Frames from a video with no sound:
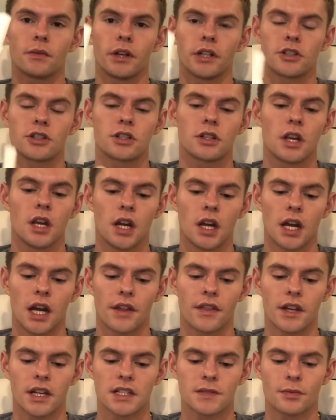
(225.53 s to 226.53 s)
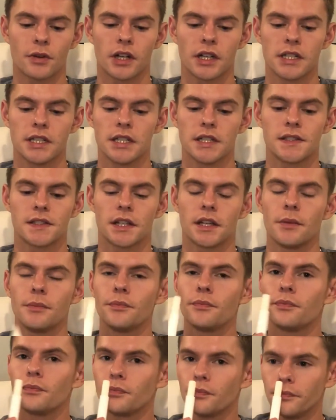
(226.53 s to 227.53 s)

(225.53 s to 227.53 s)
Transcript: which I think is pretty decent.